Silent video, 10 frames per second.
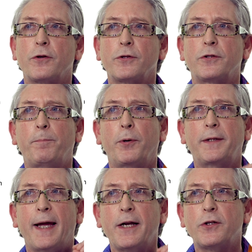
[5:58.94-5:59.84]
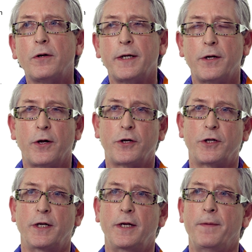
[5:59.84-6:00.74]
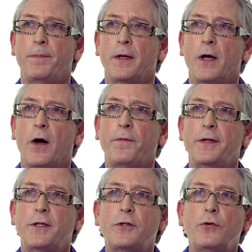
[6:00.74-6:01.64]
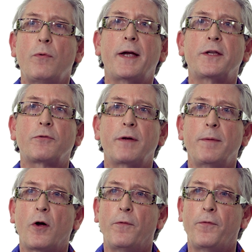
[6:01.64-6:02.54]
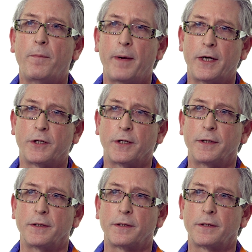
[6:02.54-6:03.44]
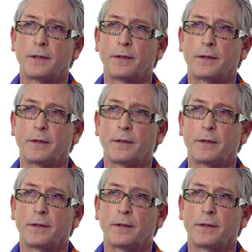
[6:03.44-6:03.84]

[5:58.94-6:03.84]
shows the potential energy of these two extreme conformations,